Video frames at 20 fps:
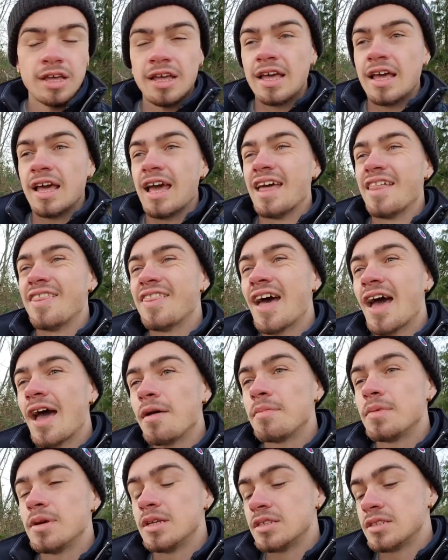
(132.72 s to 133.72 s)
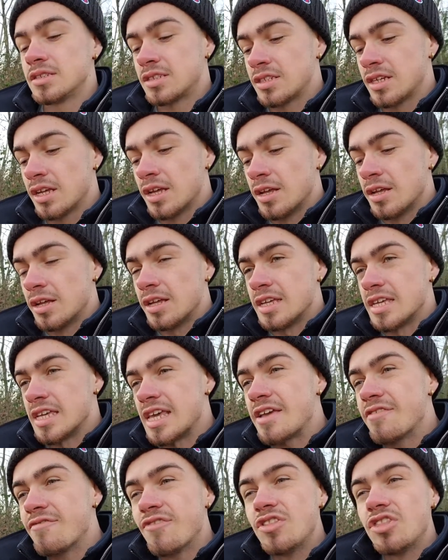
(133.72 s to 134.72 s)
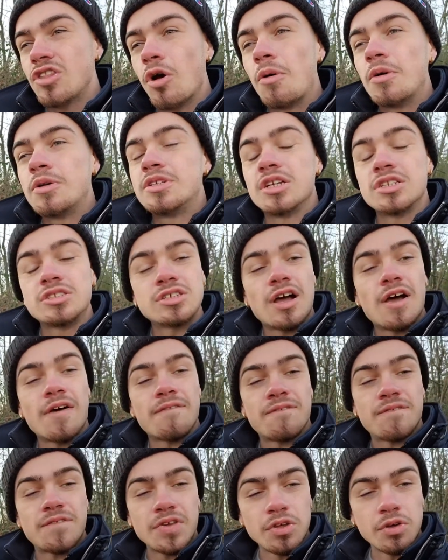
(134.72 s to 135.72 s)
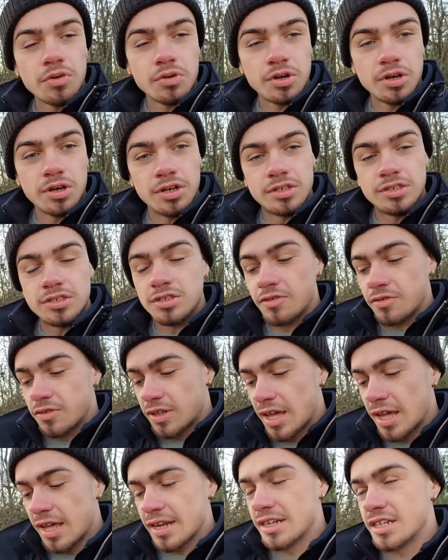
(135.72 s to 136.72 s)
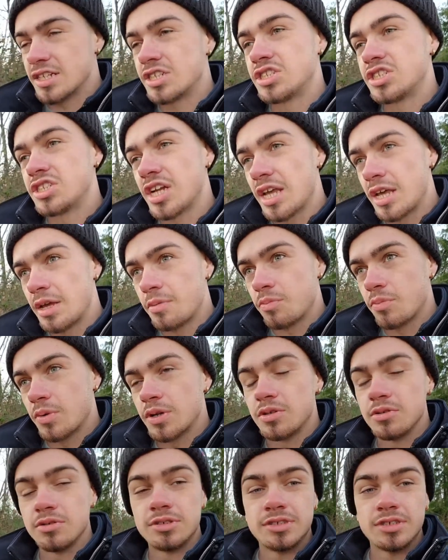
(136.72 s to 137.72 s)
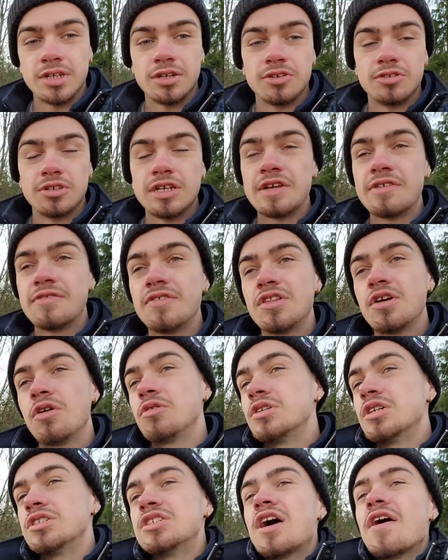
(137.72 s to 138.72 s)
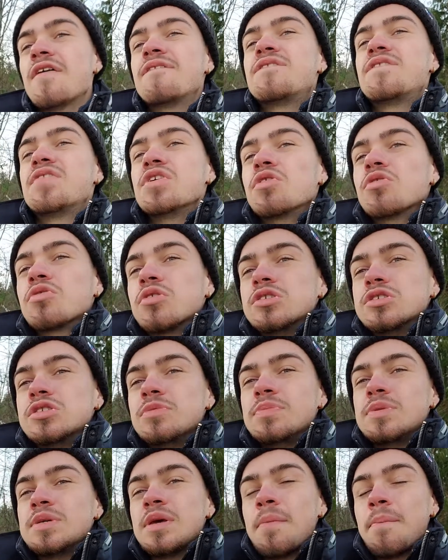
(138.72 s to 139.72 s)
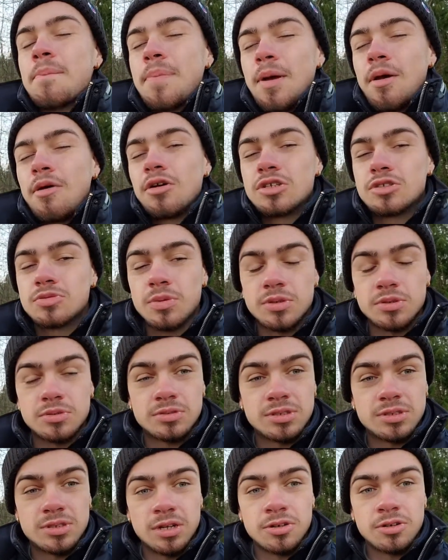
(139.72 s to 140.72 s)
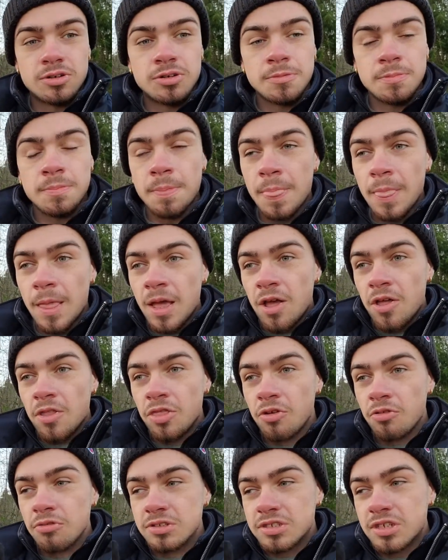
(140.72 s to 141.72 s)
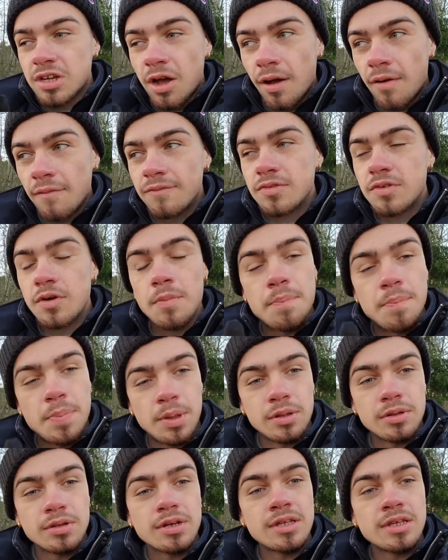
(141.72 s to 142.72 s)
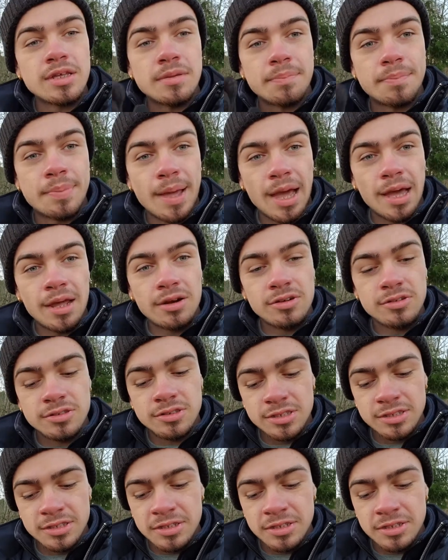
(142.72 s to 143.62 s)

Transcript: And that means, even though it does not feel good to get shame when you stutter, even though it does not feel good to be embarrassed when you stutter, there is comfortability in patterns.